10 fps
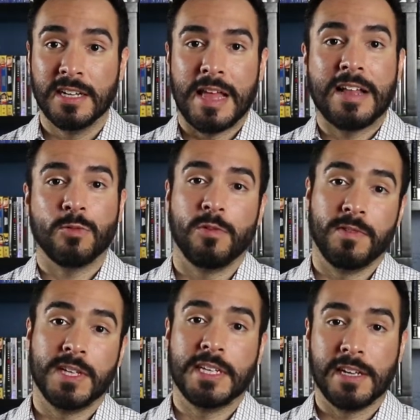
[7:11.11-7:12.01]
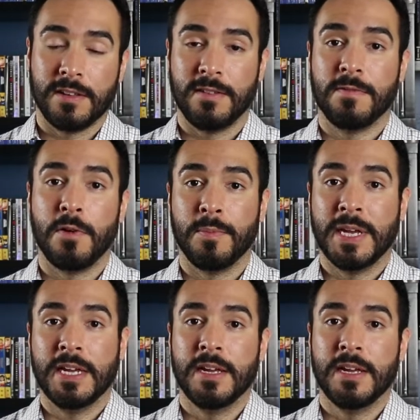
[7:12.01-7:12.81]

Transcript: That's what really killed it for me.